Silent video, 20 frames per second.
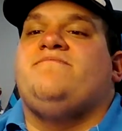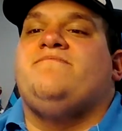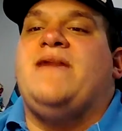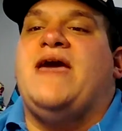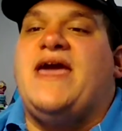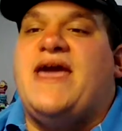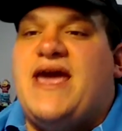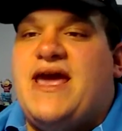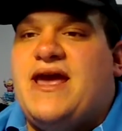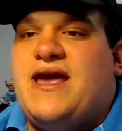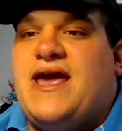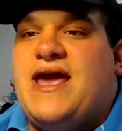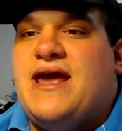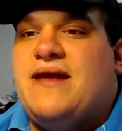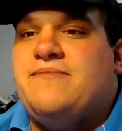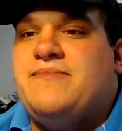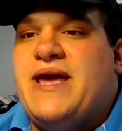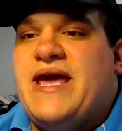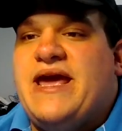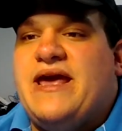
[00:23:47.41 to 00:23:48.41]
May
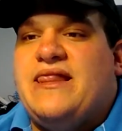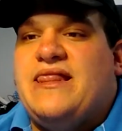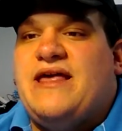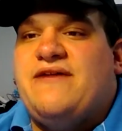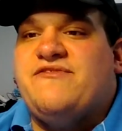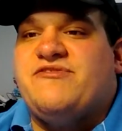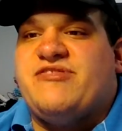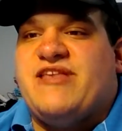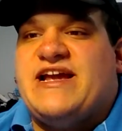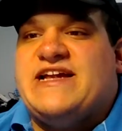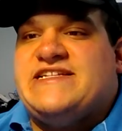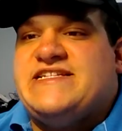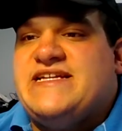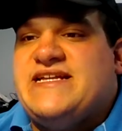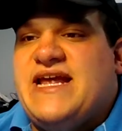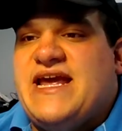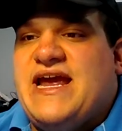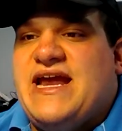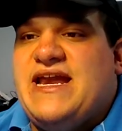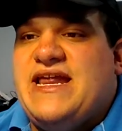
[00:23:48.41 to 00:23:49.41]
11th,
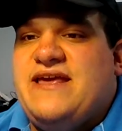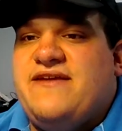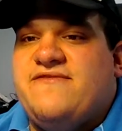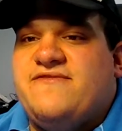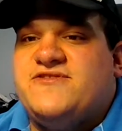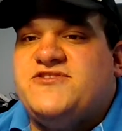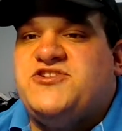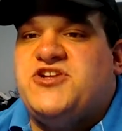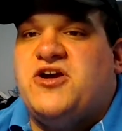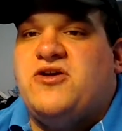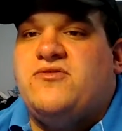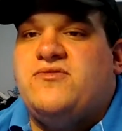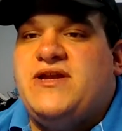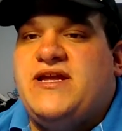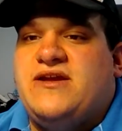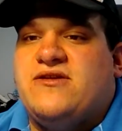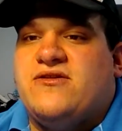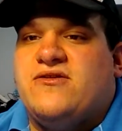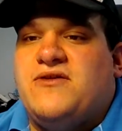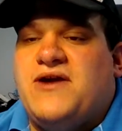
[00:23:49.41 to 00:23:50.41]
1980, Joe
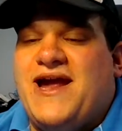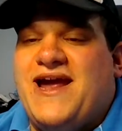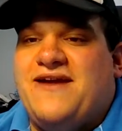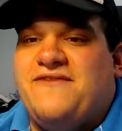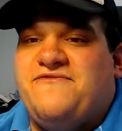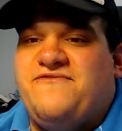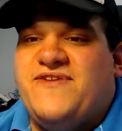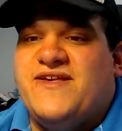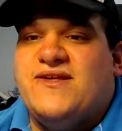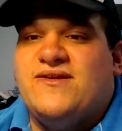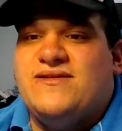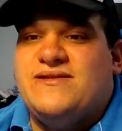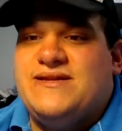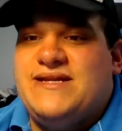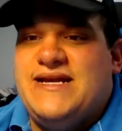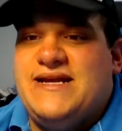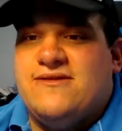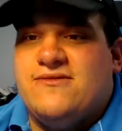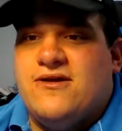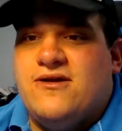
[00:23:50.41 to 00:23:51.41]
Niekro and Phil
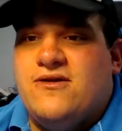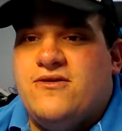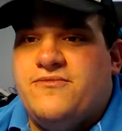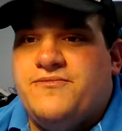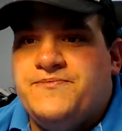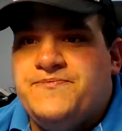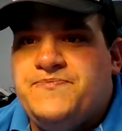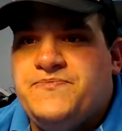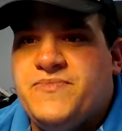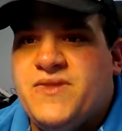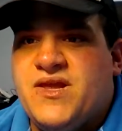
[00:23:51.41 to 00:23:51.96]
Niekro.